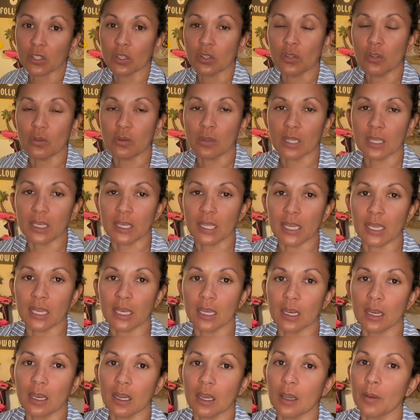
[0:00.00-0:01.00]
you can heat
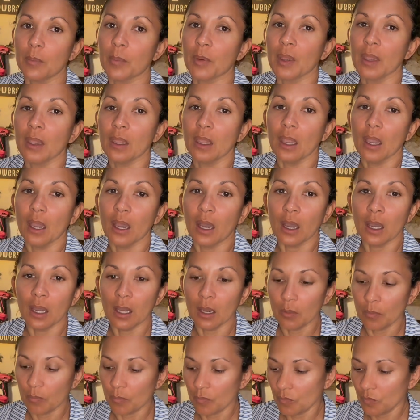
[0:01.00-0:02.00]
it up.
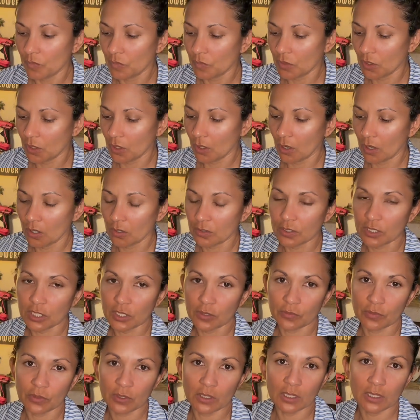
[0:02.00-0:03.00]
There are
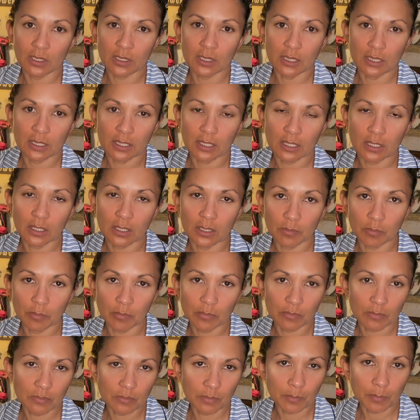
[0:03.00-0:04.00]
different
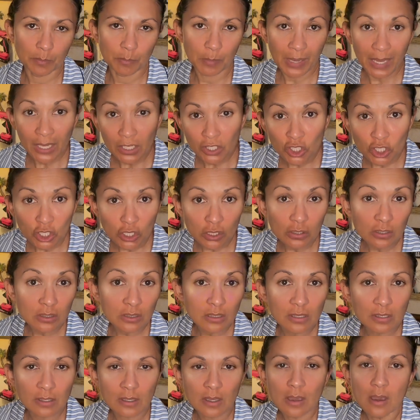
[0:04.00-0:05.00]

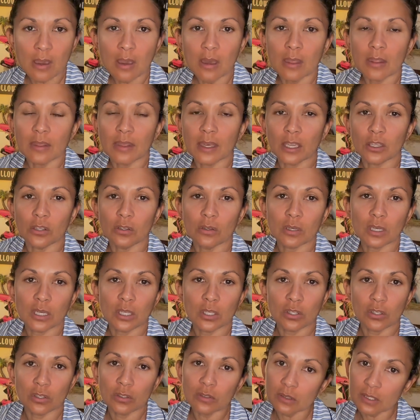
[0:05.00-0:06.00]
pitchers that you
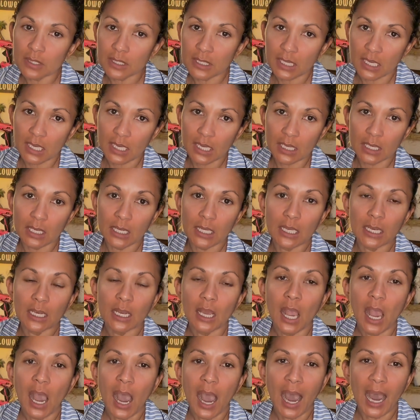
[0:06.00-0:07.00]
can use to heat it.
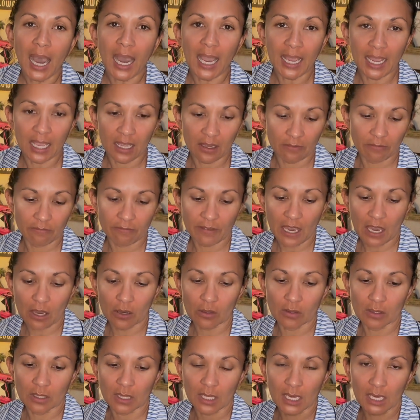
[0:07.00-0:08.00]
I have
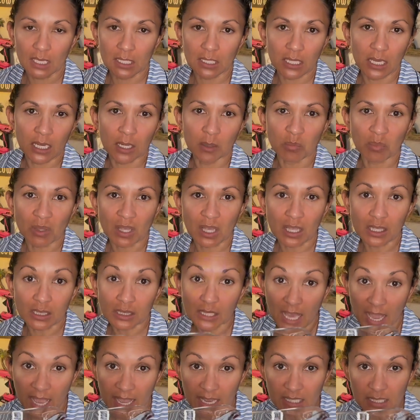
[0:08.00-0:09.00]
found that
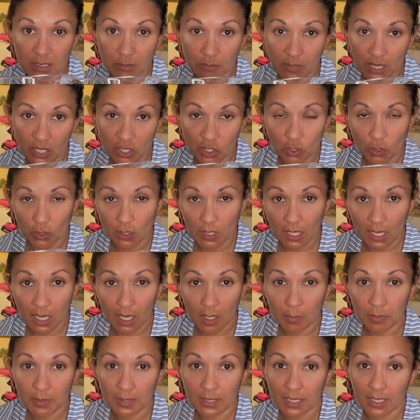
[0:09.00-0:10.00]
glass measuring
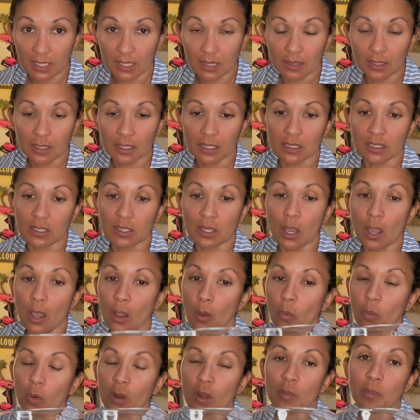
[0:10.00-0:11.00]
cups like this
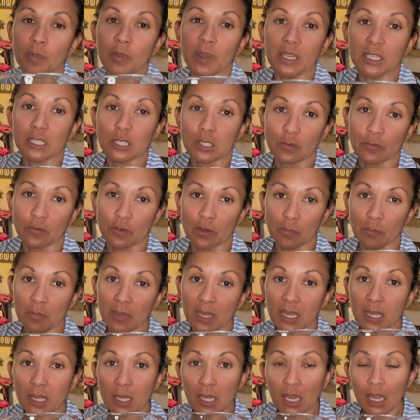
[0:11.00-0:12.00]
work best for
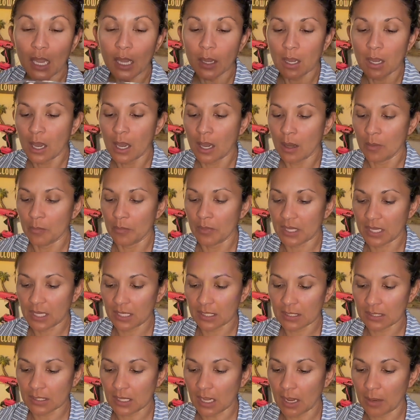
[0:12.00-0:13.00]
me
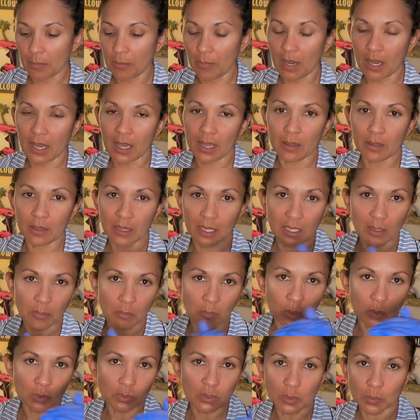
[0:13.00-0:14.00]
because I buy like
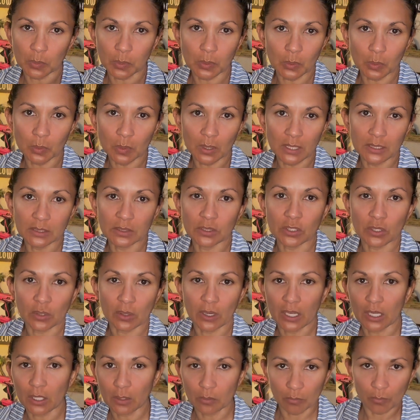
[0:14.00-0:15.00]
multiple ones so I
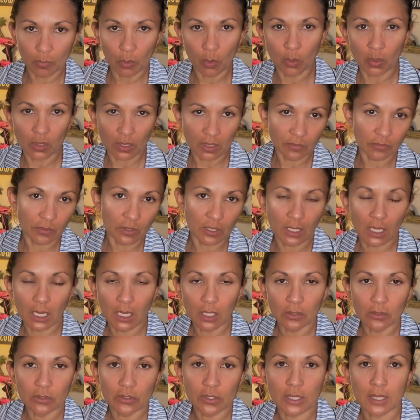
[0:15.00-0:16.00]
can pour different
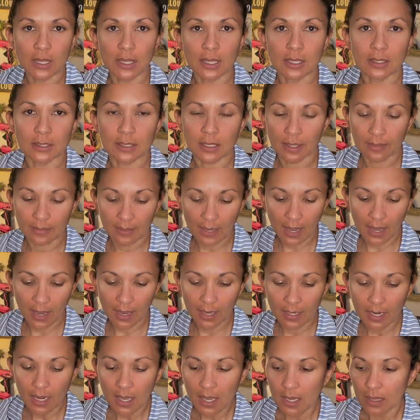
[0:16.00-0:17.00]
colors and things like that.
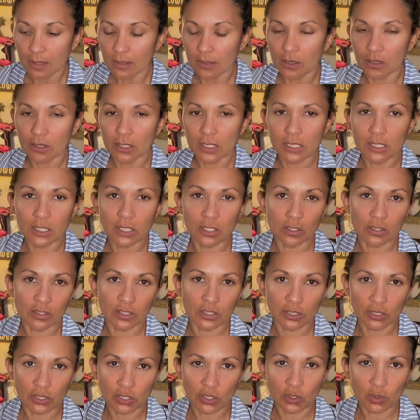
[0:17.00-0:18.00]
They're easier
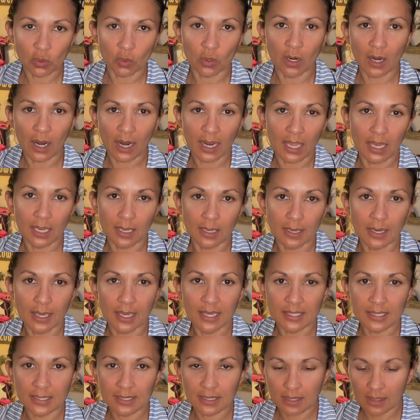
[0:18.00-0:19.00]
to store. I can
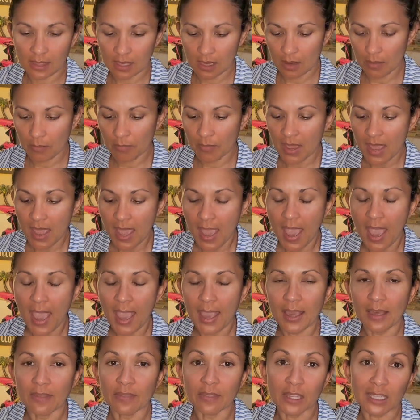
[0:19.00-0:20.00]
nest them,
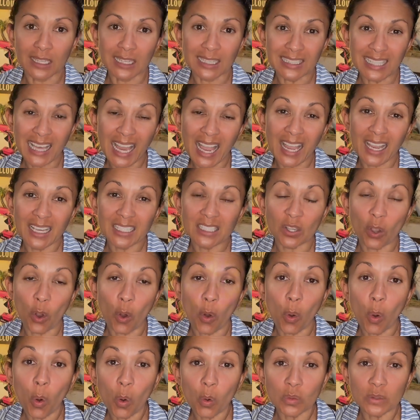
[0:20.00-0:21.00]
and the glass
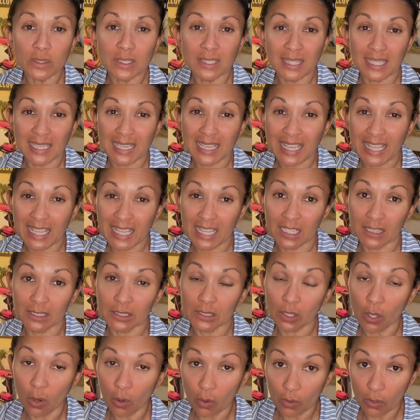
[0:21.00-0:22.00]
holds the heat
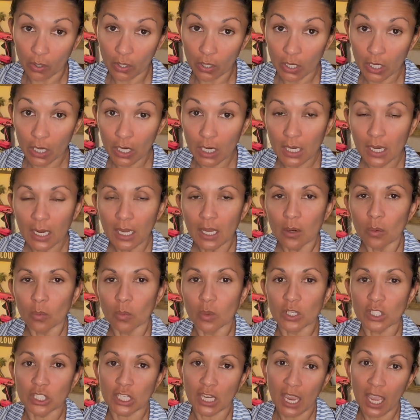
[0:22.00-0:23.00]
longer,
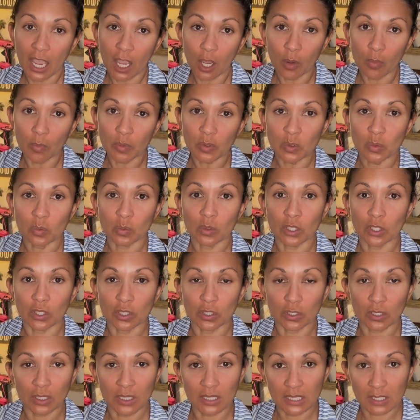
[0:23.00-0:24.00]
which helps
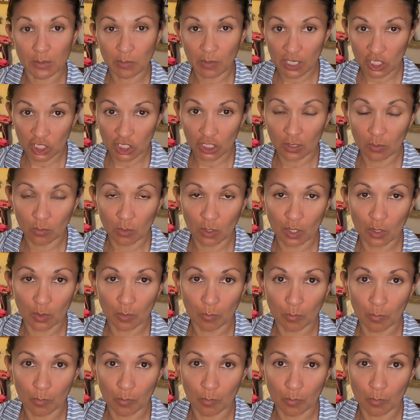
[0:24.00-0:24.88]
especially when you're